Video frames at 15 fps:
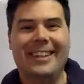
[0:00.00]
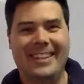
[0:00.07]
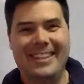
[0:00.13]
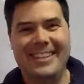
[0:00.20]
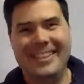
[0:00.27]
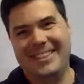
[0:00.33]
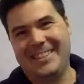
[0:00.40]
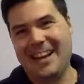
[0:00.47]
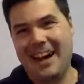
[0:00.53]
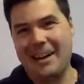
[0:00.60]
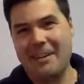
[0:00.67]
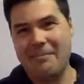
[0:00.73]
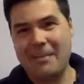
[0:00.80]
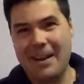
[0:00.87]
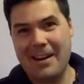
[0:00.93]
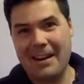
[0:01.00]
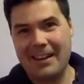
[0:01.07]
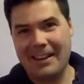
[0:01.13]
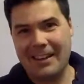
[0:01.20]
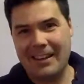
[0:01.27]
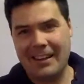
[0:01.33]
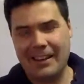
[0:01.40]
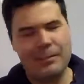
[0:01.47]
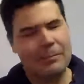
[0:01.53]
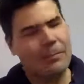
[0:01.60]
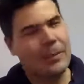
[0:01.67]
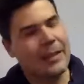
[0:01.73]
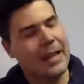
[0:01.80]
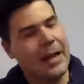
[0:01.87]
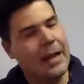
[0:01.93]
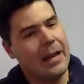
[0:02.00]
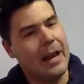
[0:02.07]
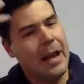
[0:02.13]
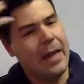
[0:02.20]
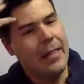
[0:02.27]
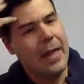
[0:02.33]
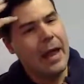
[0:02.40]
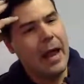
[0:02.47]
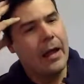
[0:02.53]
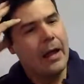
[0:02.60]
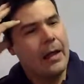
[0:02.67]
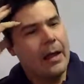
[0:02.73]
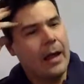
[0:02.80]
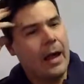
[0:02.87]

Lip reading: He's not American. But then, and then I